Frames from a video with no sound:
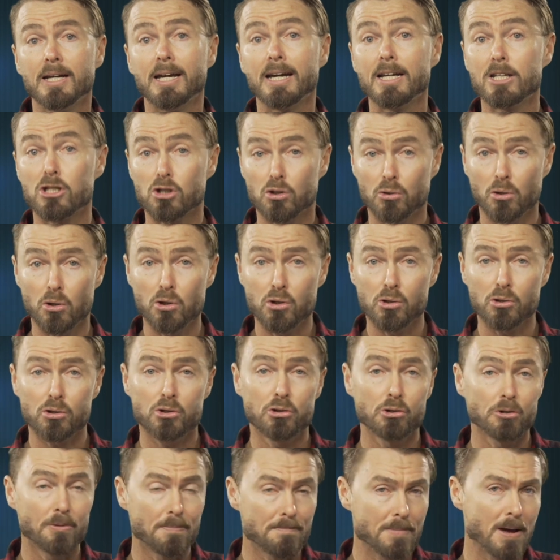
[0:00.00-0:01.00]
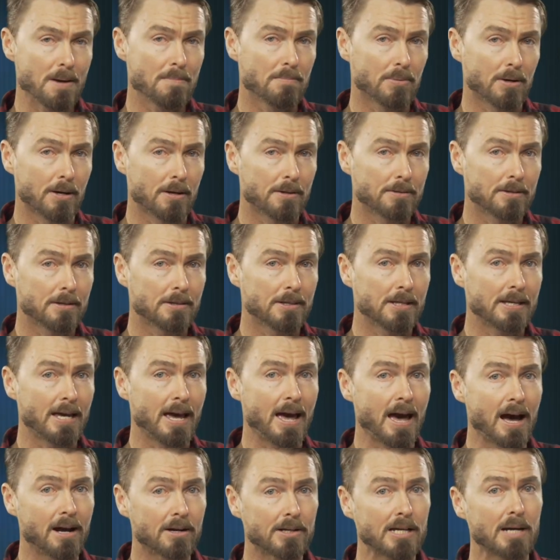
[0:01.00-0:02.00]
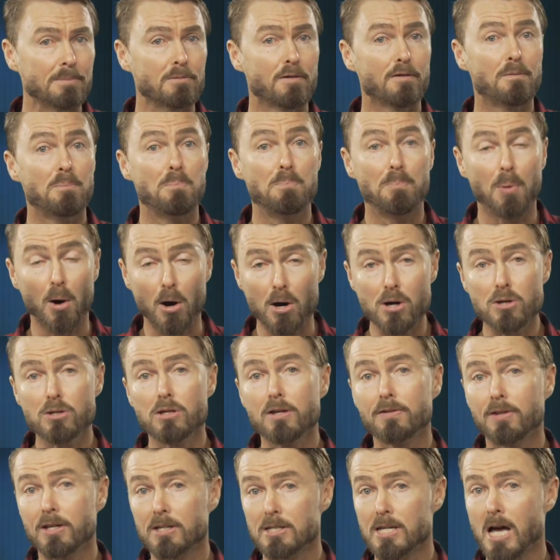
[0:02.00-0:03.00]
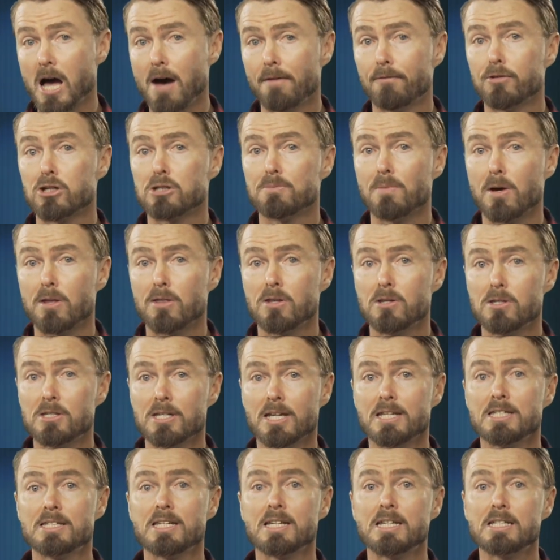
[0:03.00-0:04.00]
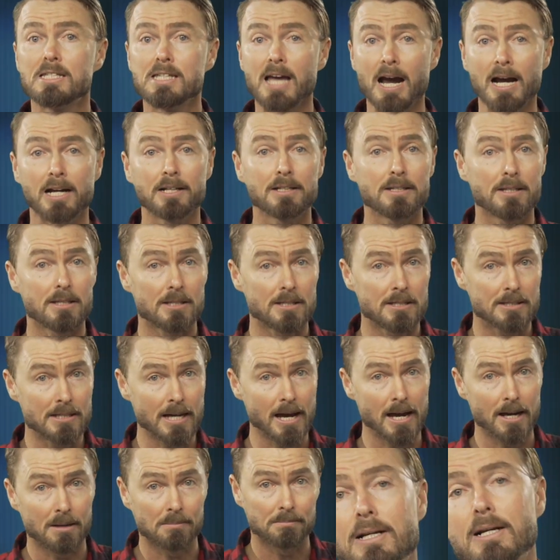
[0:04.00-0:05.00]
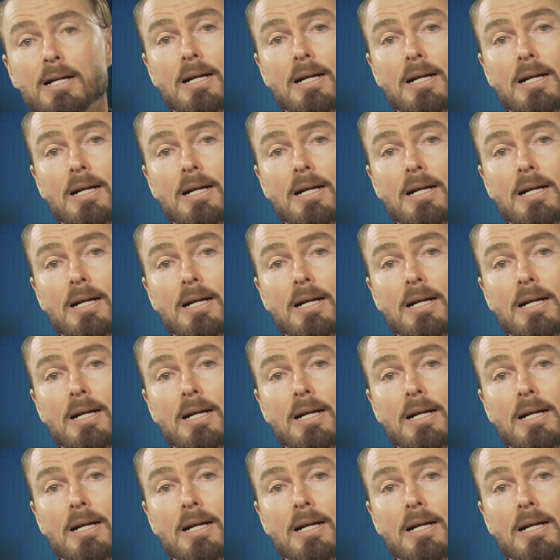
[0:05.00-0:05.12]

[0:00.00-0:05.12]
It's crucial to remember that the outcome of both of these harvest methods is exactly the same.